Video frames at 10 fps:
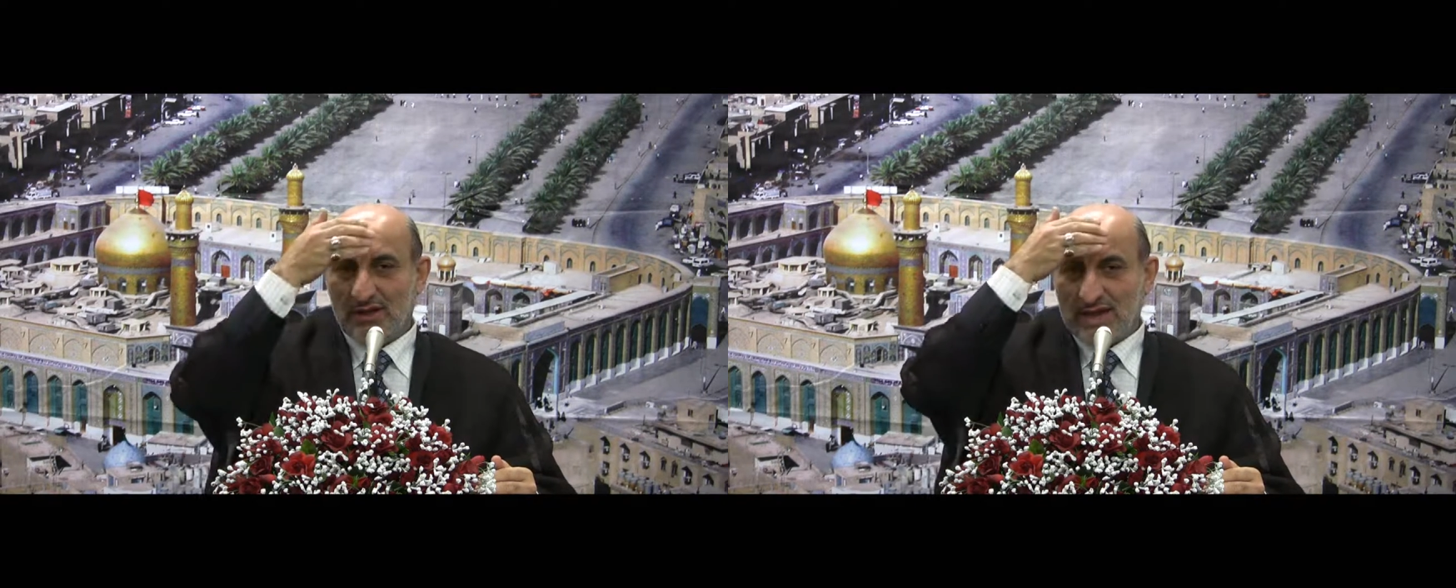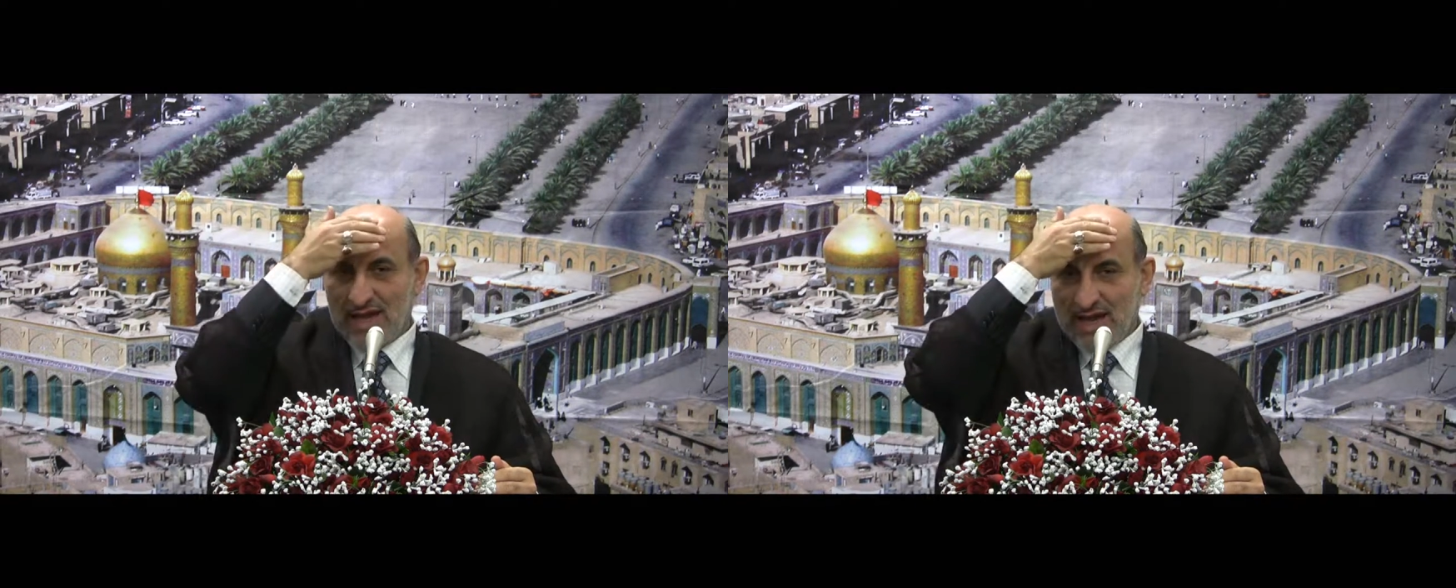
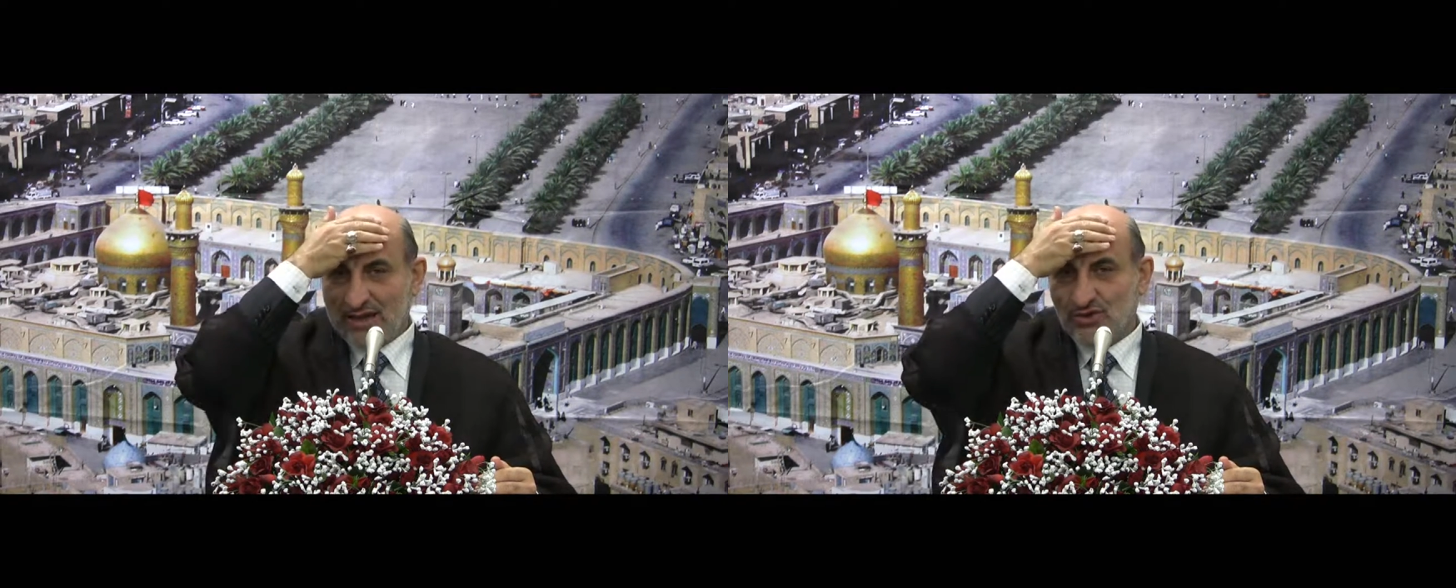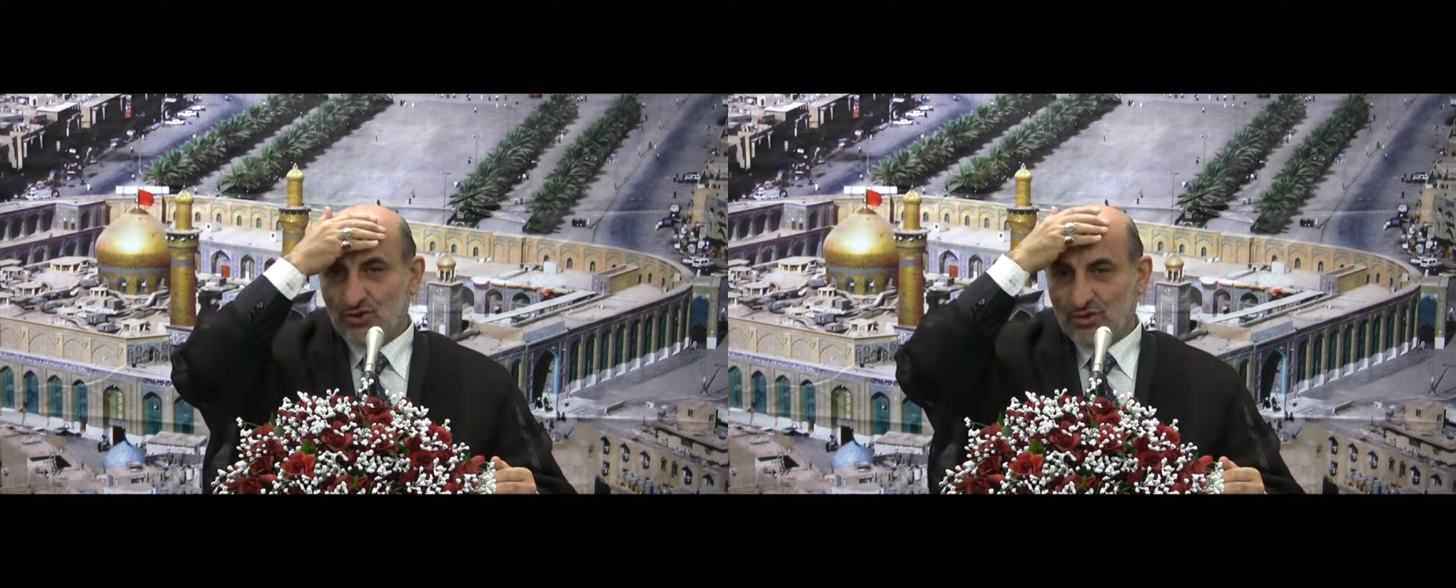The
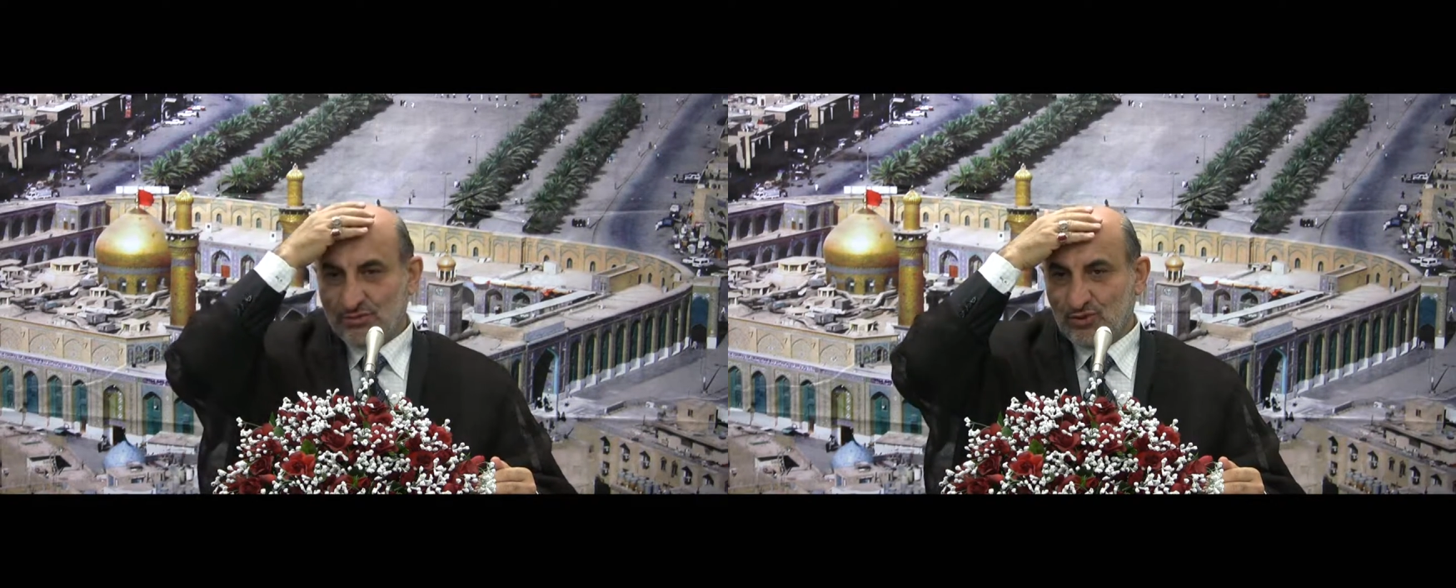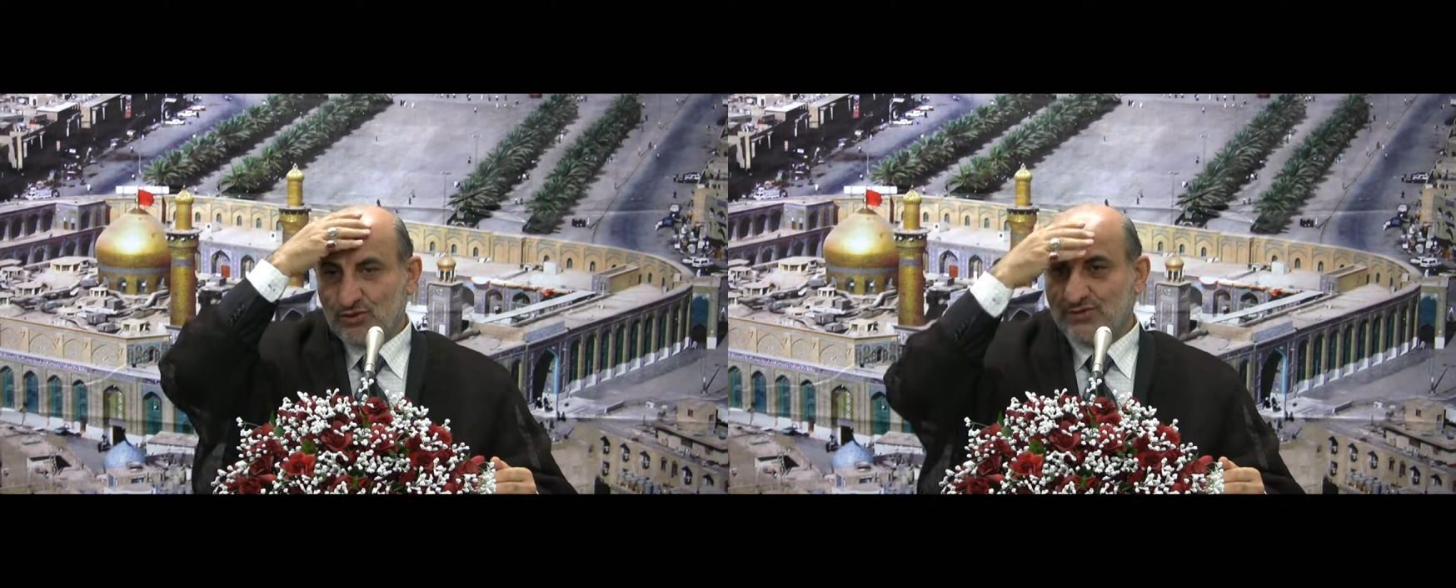hand
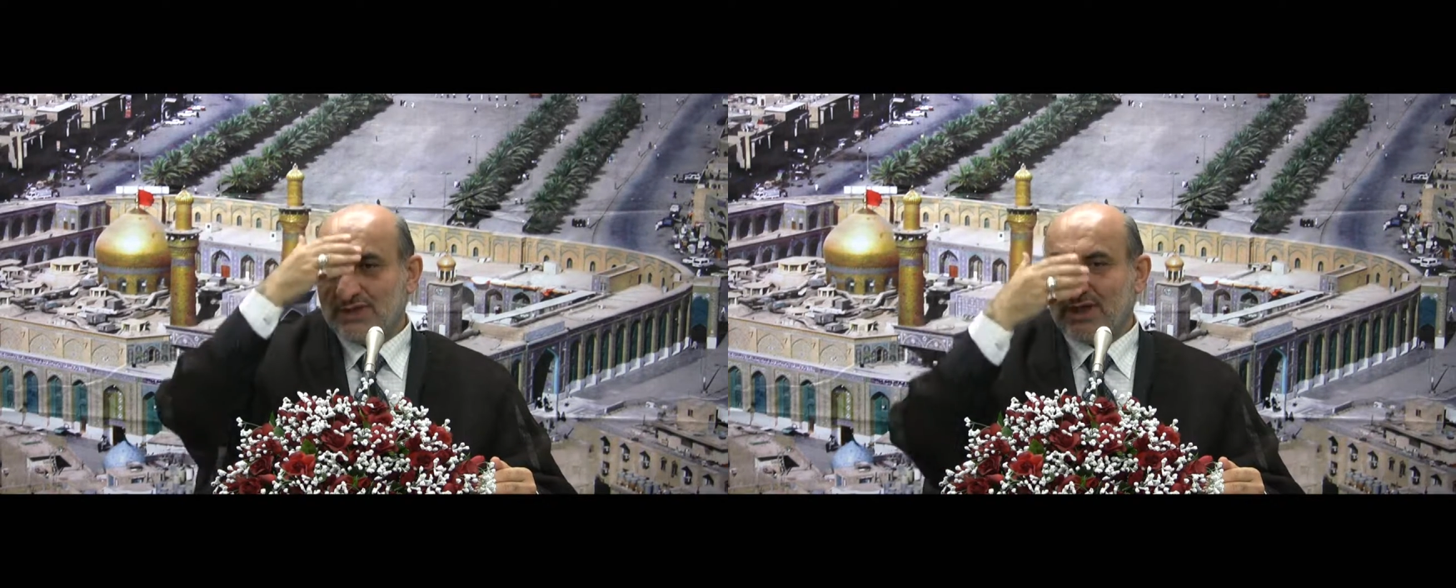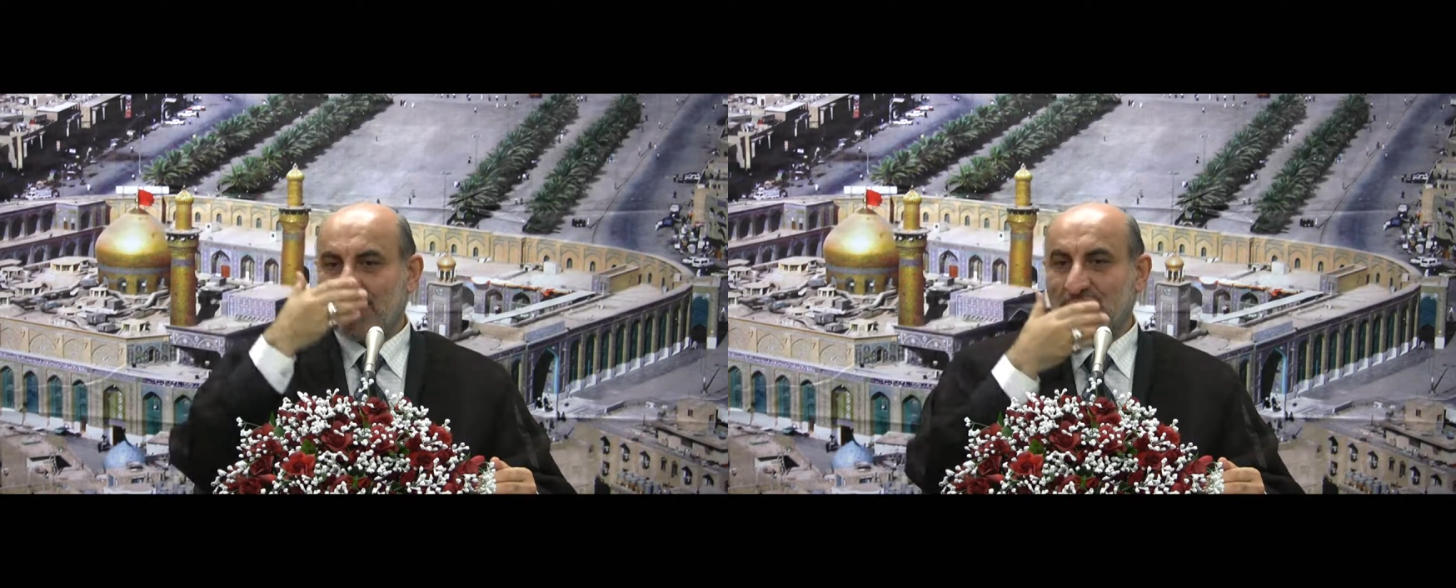should move
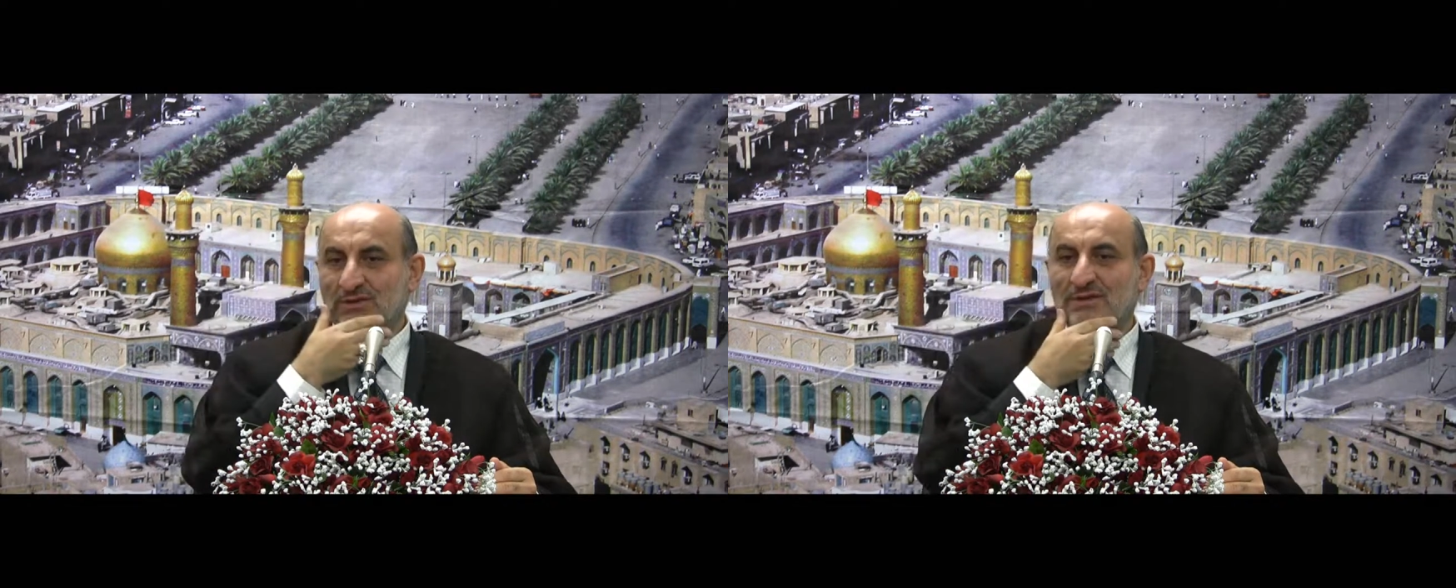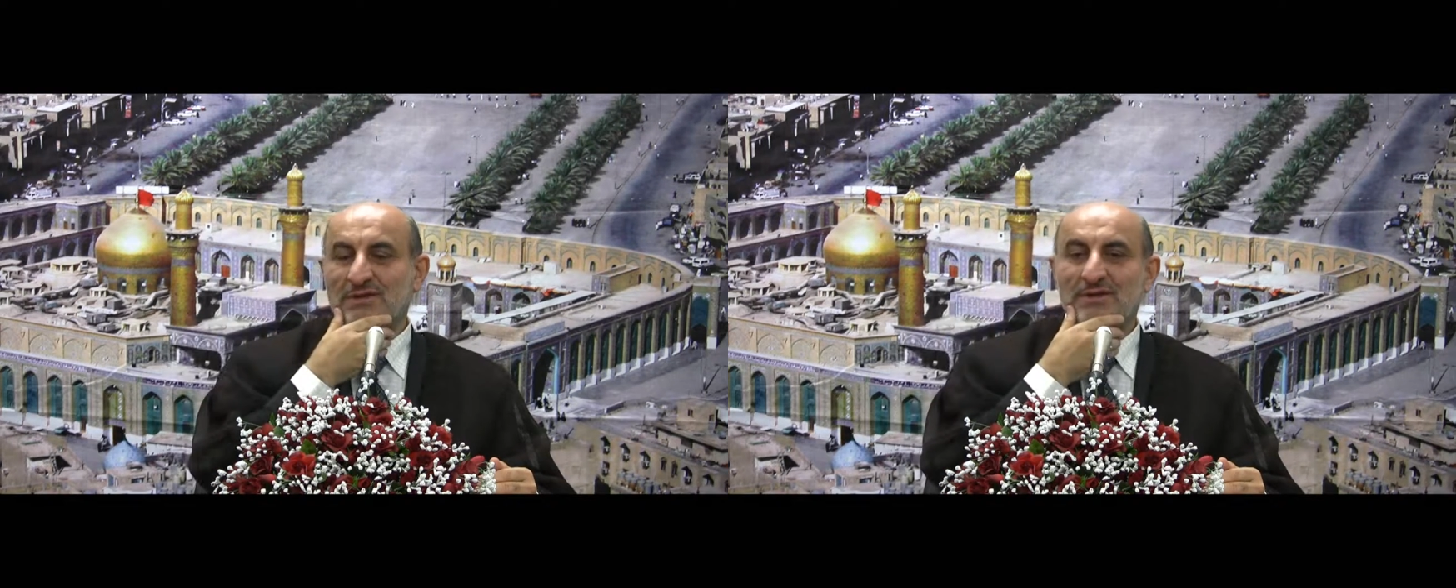
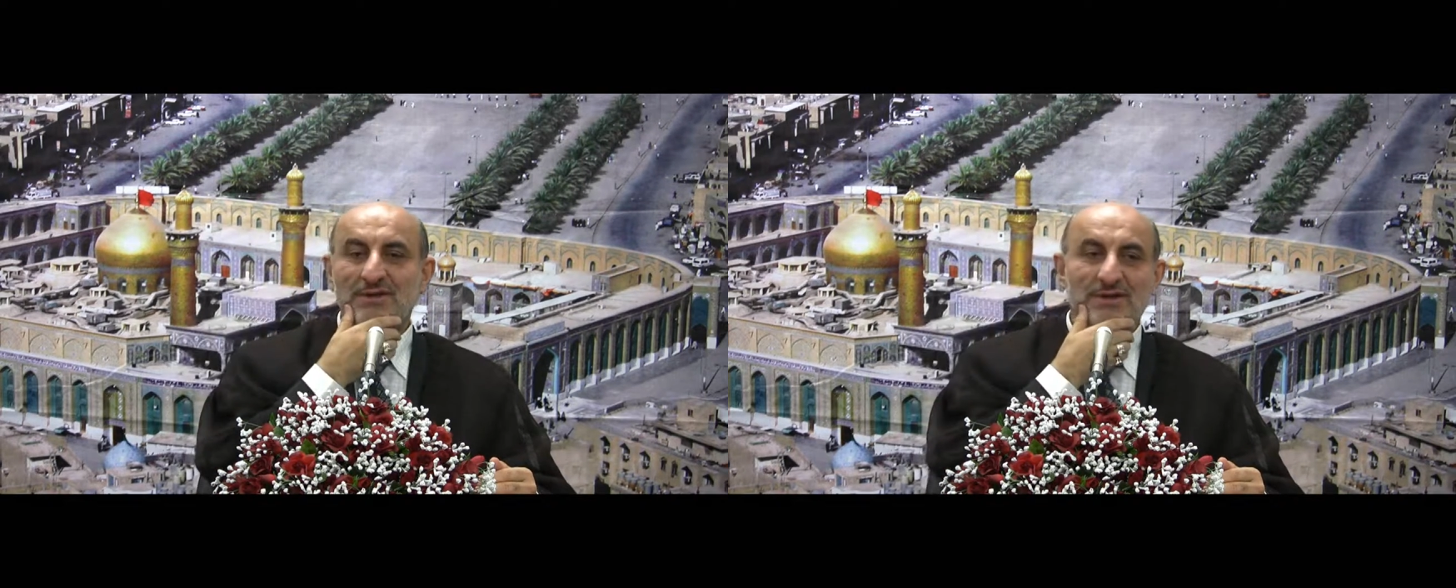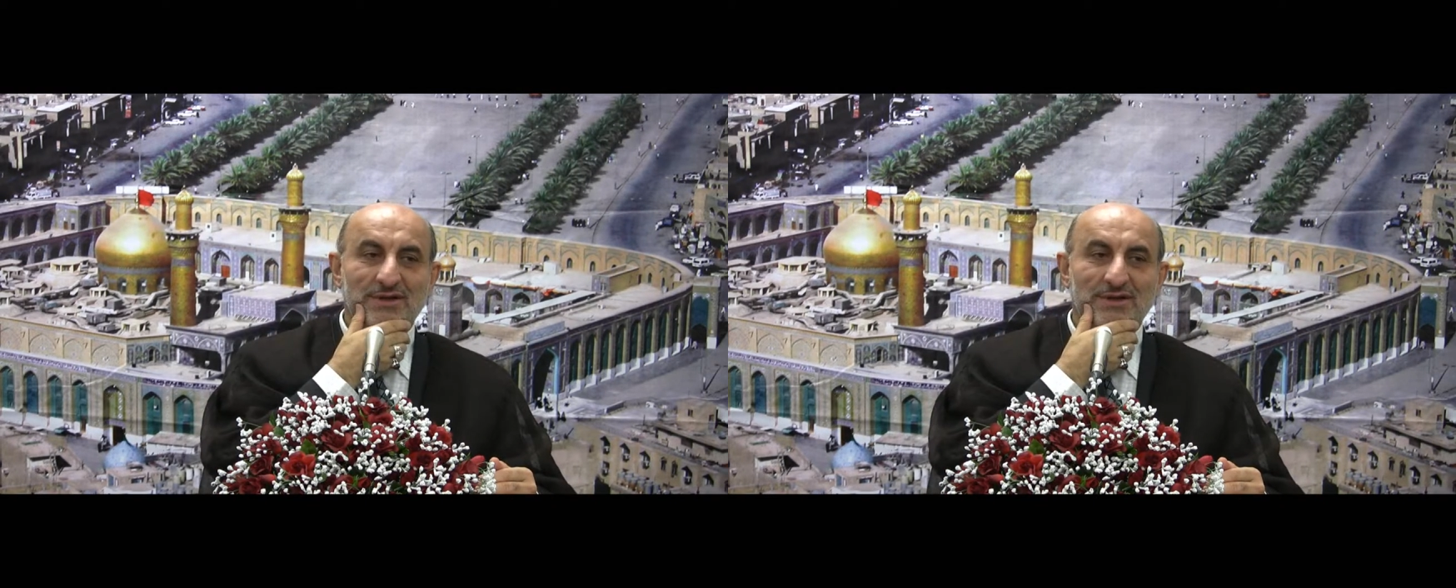down